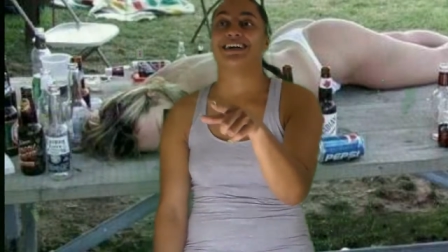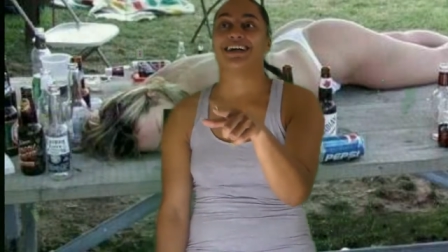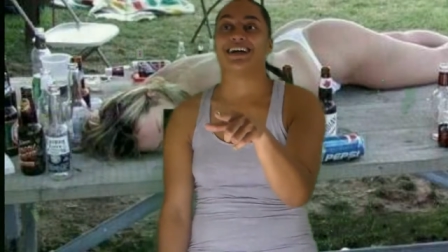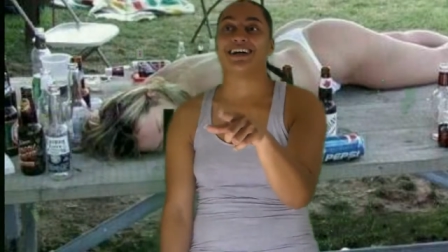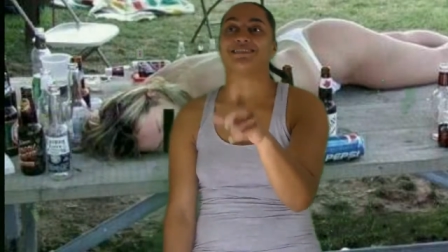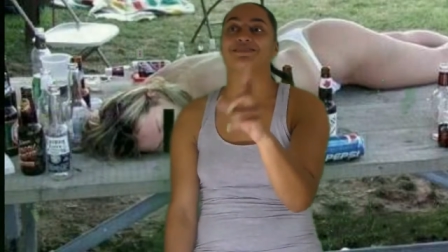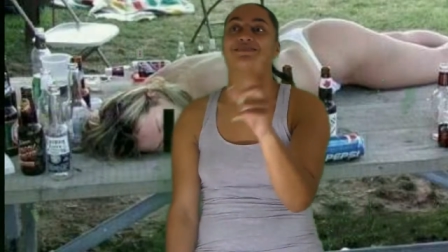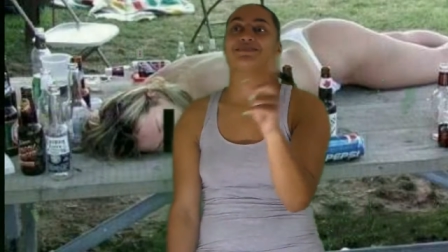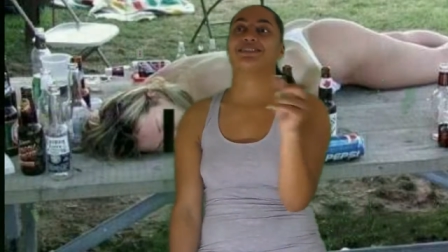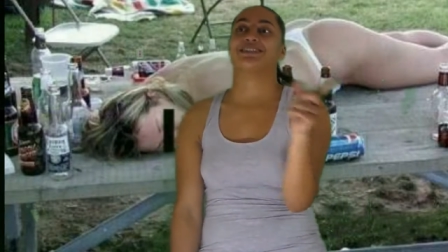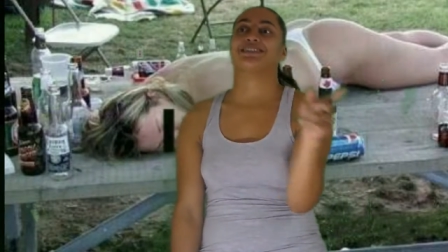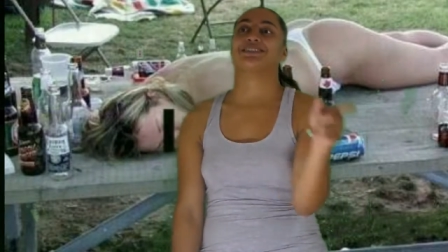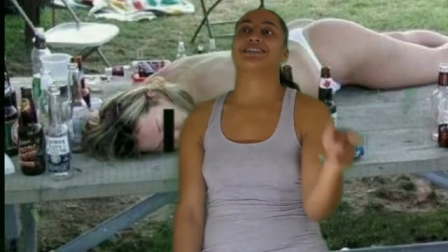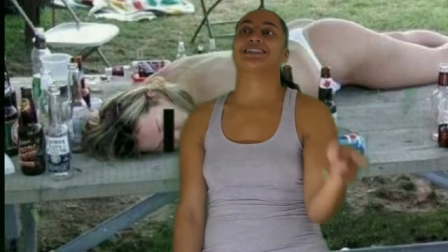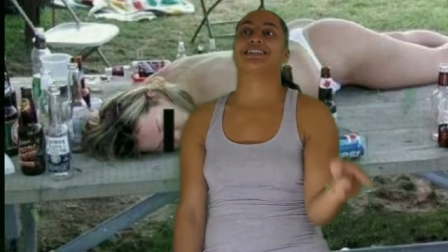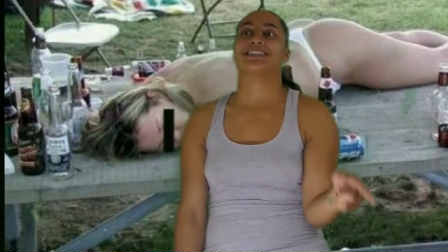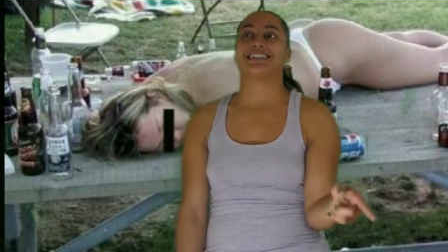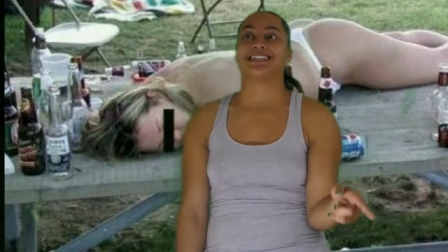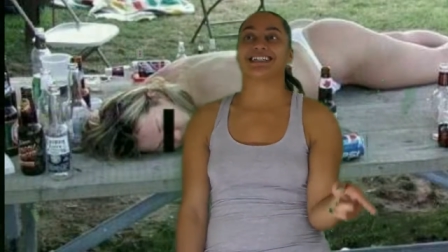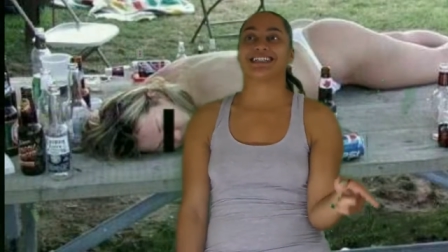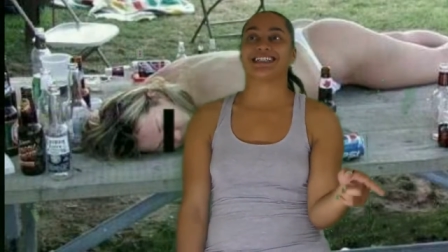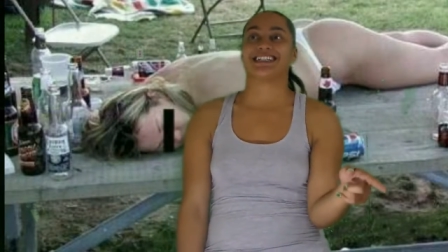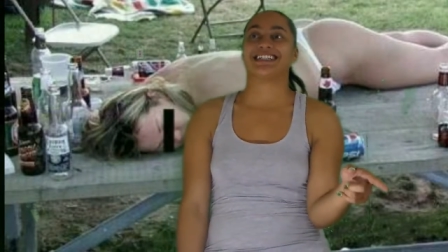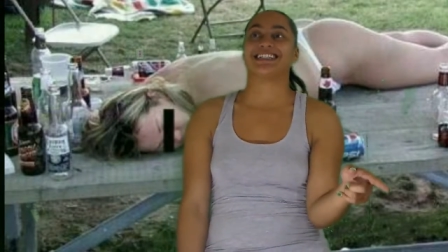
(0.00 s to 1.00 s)
I feel
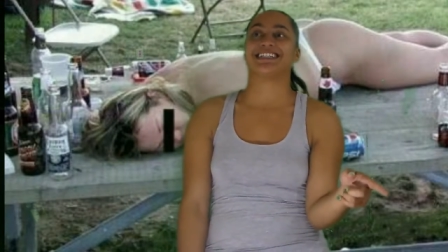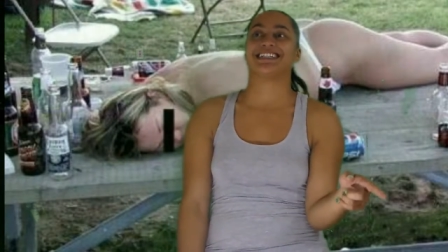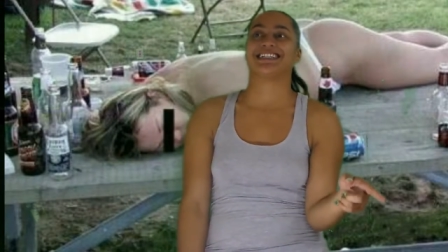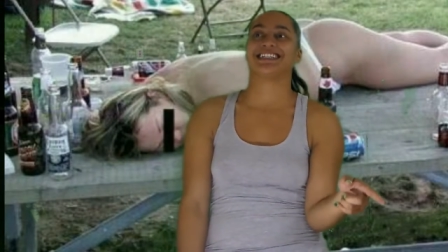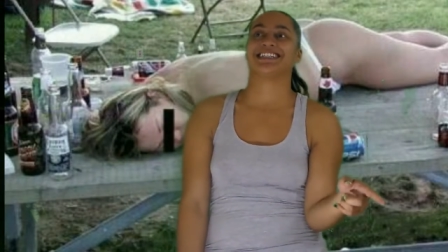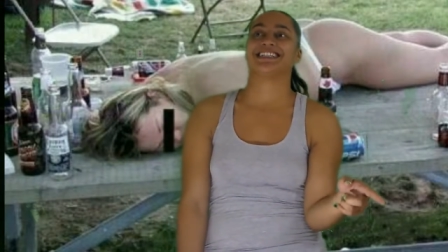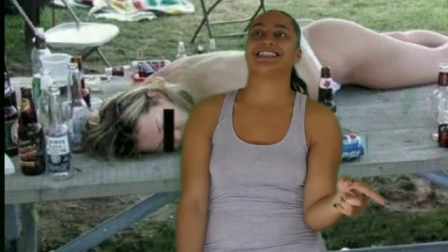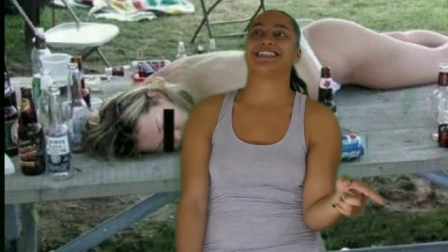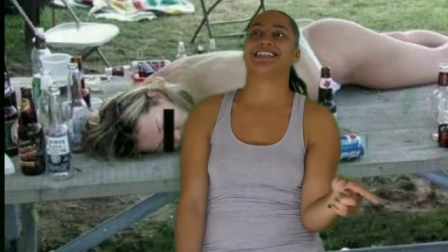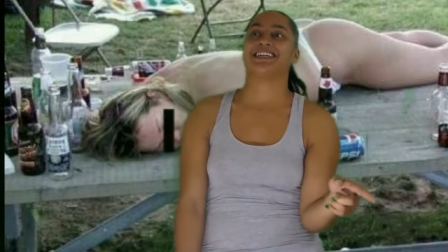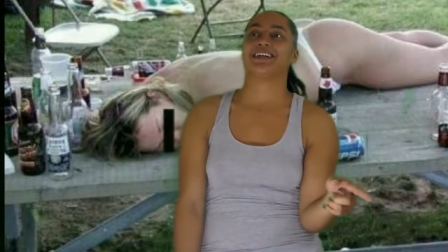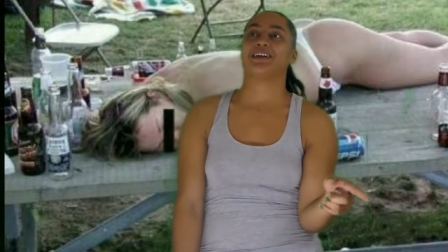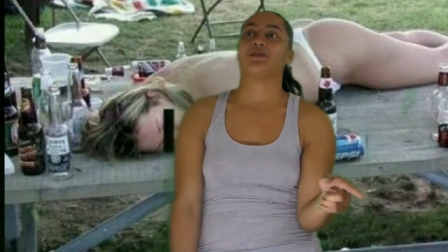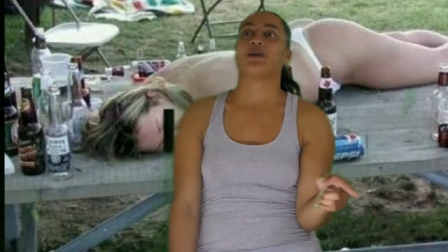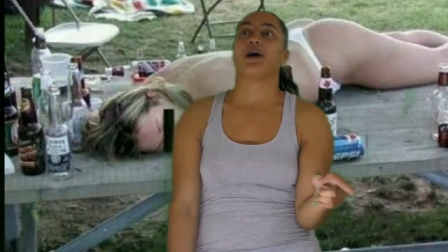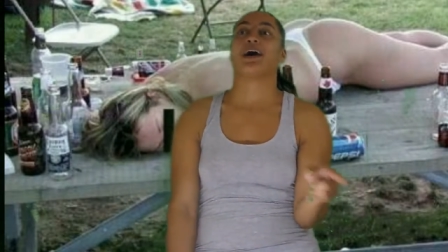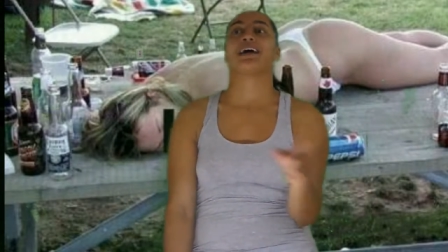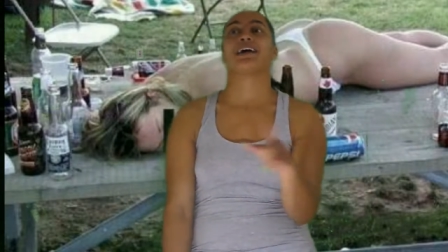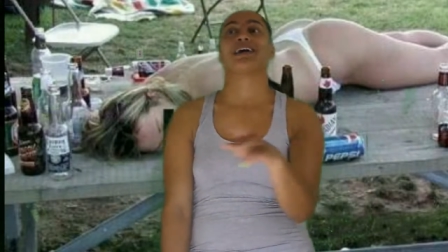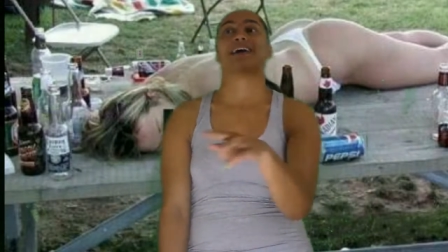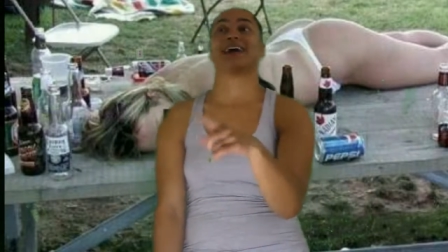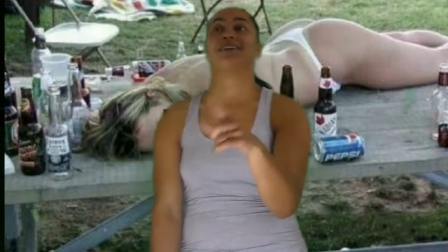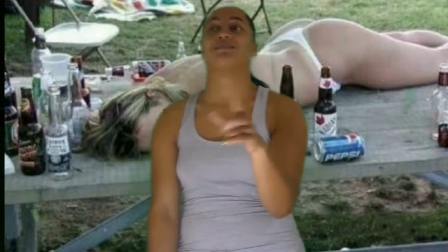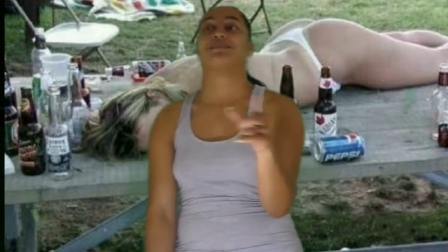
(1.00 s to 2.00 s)
good.
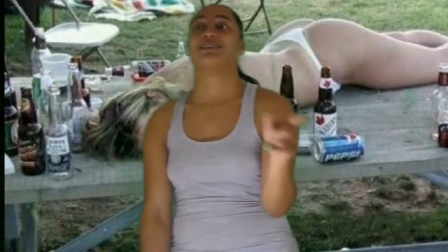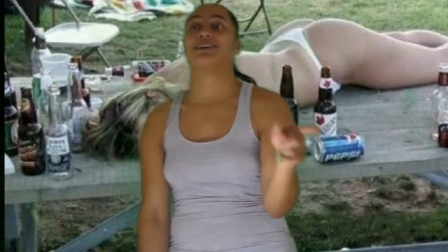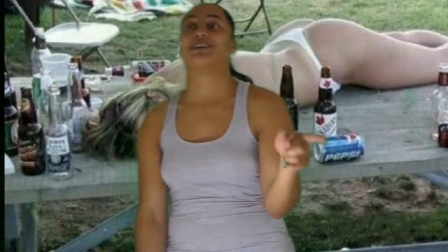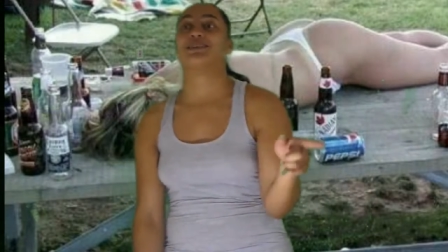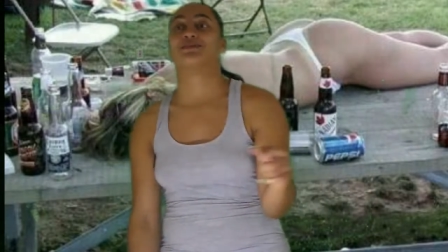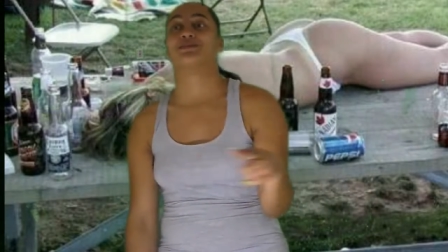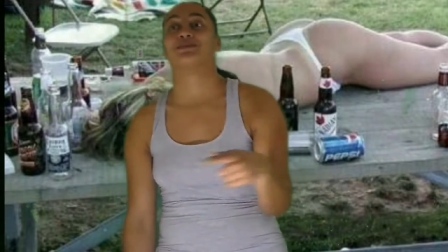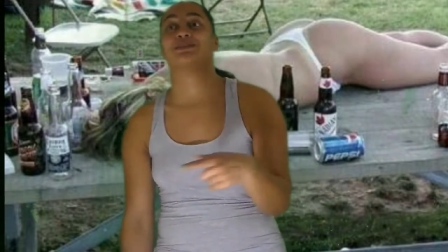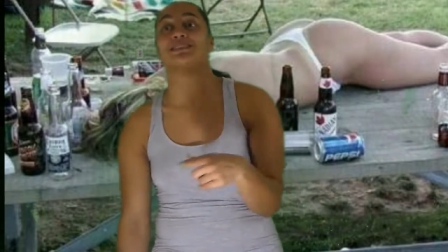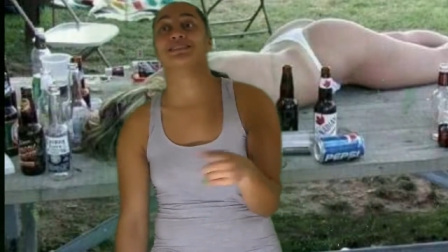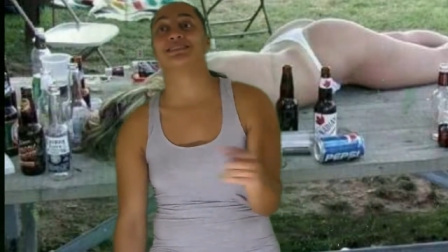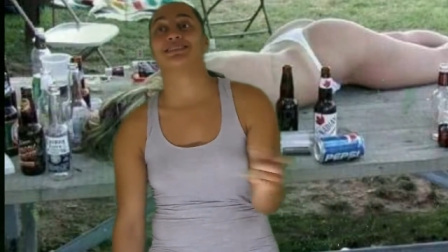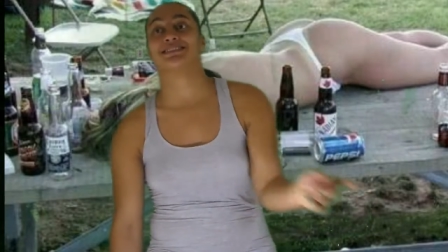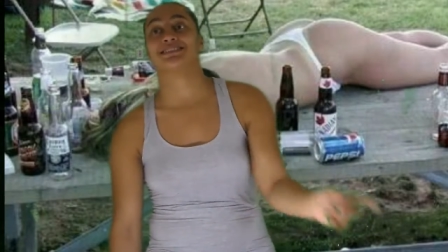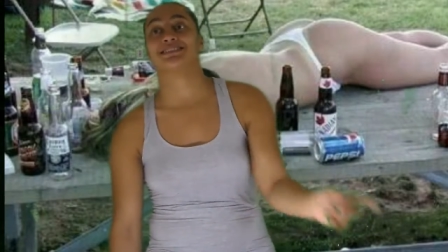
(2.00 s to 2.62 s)
I can have another one.